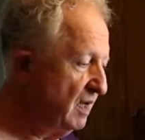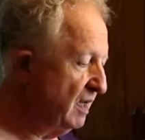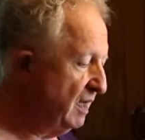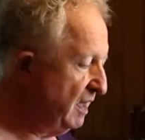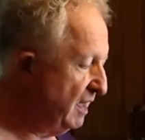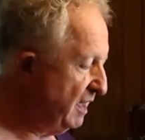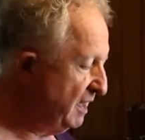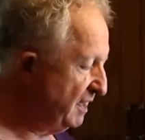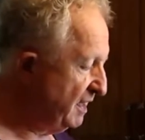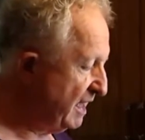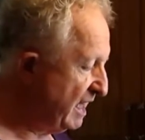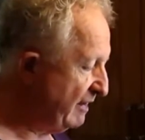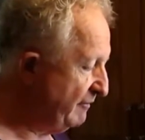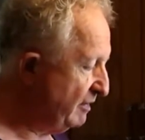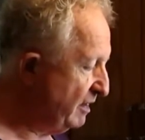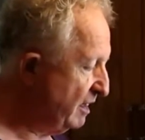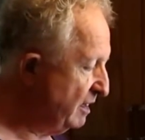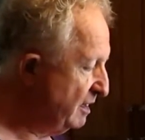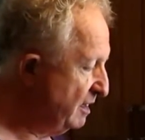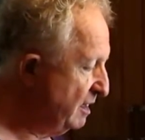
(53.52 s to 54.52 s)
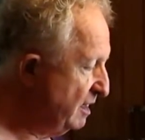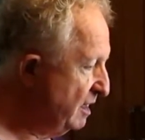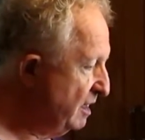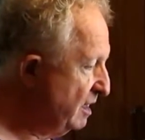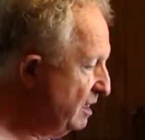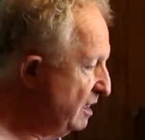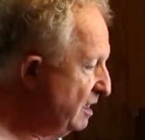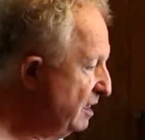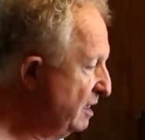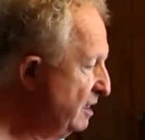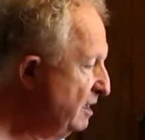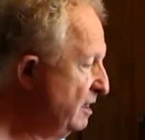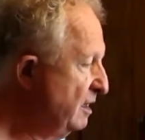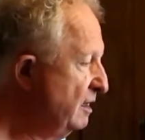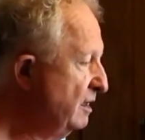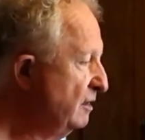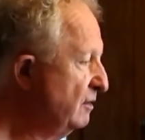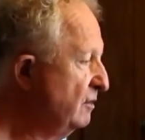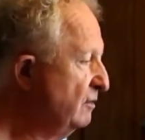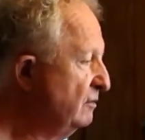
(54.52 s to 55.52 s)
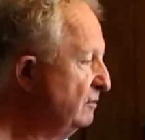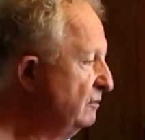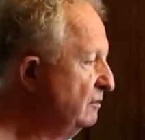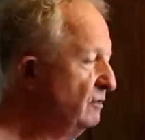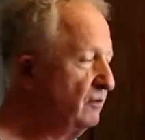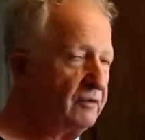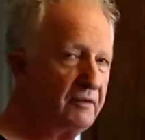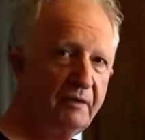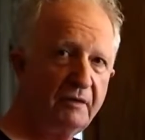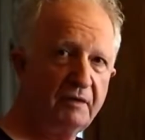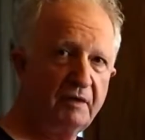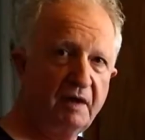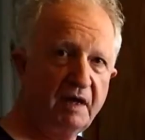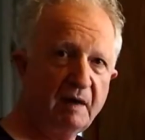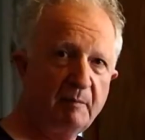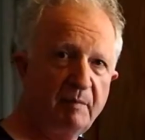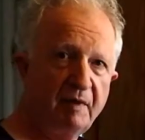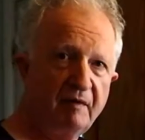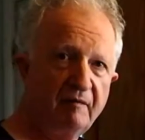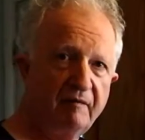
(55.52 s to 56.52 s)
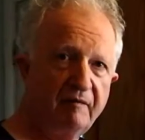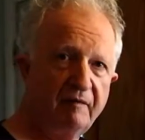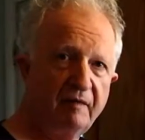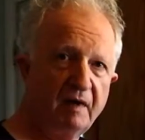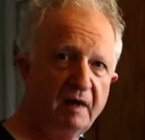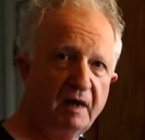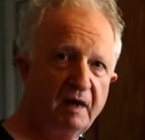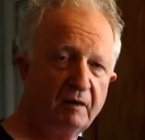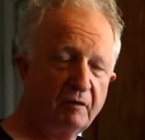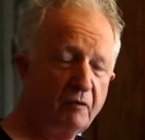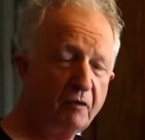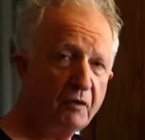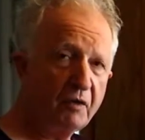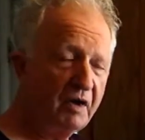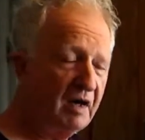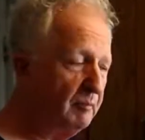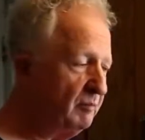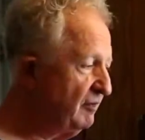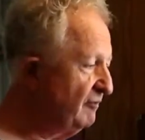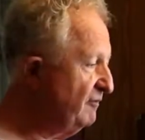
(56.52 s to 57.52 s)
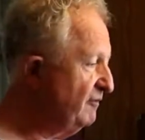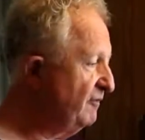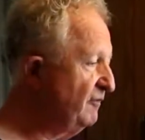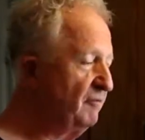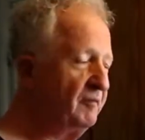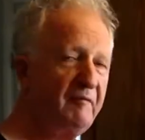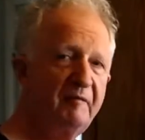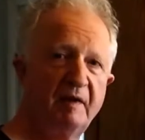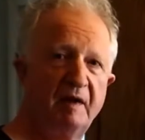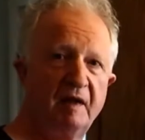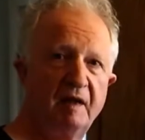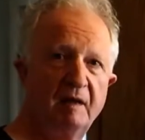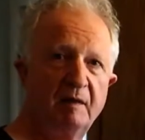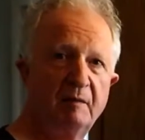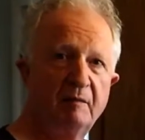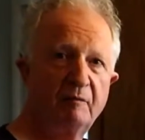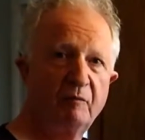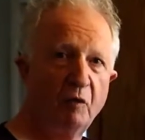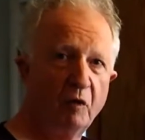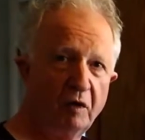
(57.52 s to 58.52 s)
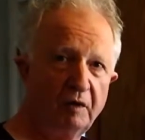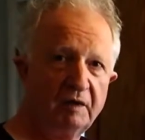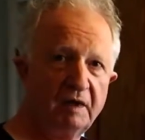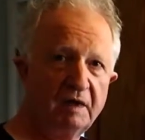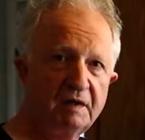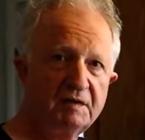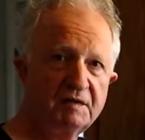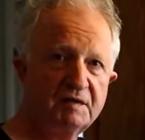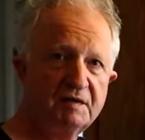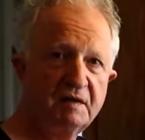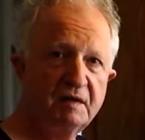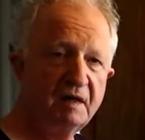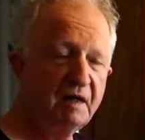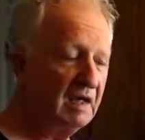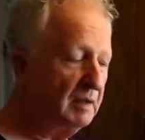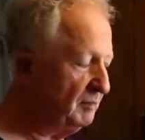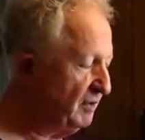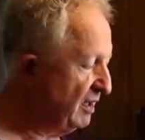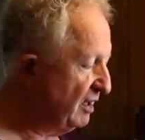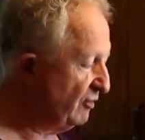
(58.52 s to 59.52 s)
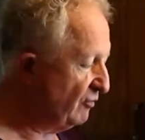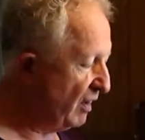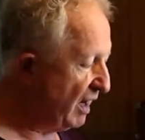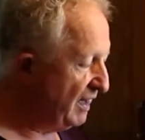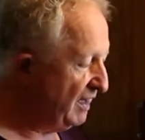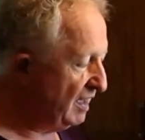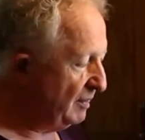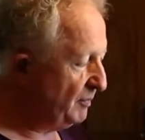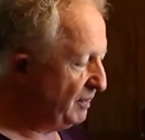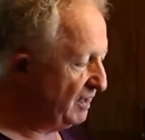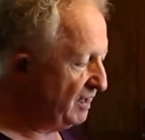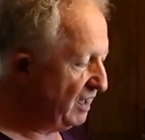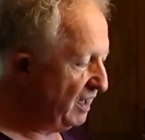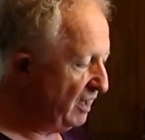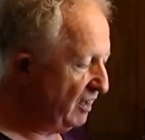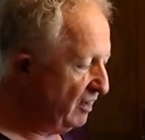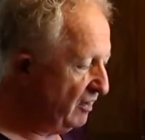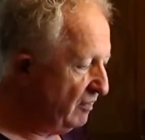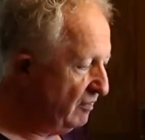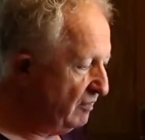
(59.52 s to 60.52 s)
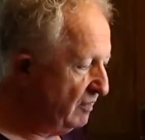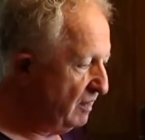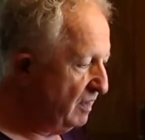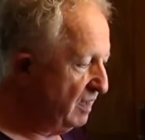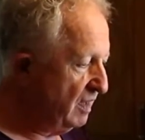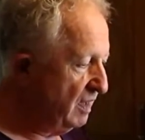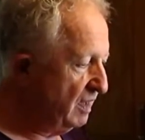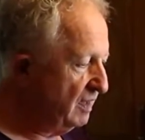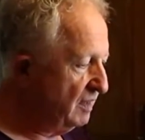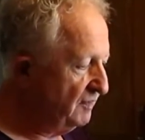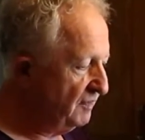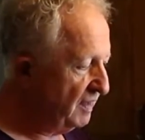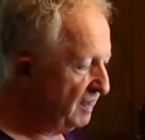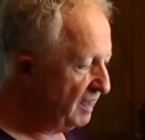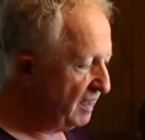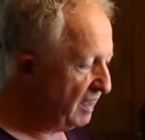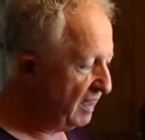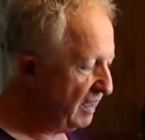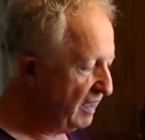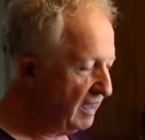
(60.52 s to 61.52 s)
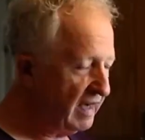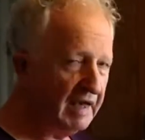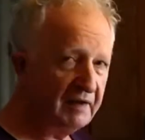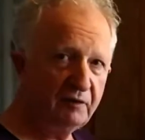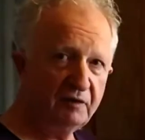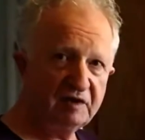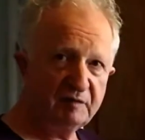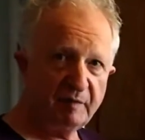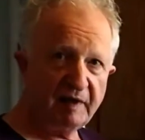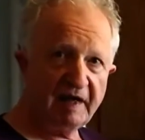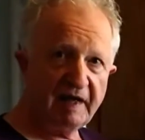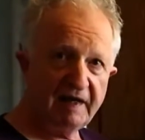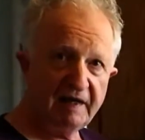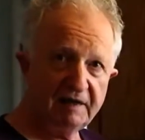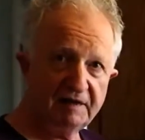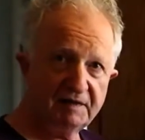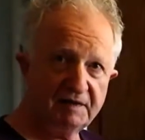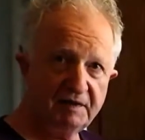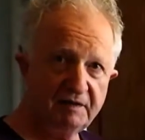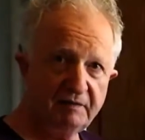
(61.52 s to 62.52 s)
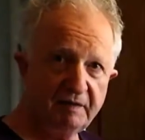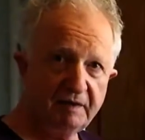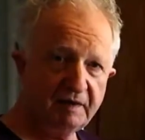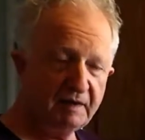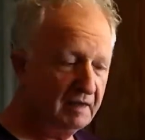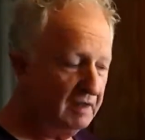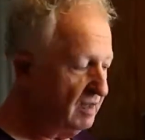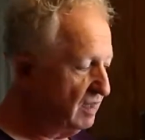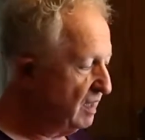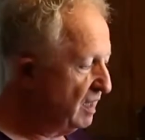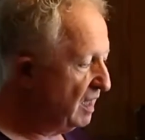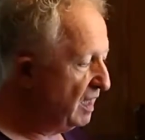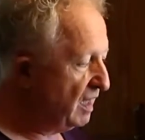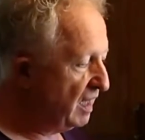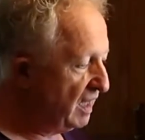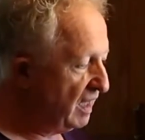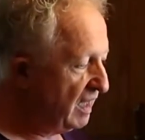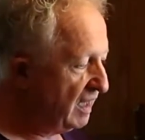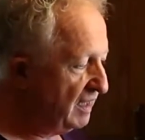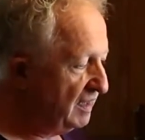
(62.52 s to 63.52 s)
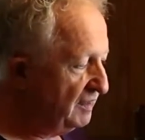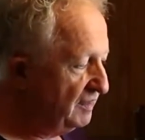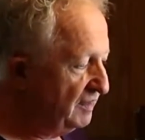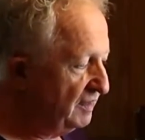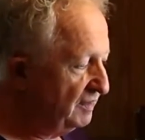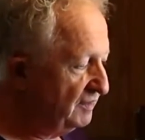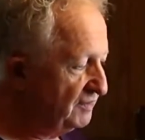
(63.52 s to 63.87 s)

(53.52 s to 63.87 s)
and I have a quarter cup of walnuts. I'm going to grind up in here. Then I add those bananas to it, and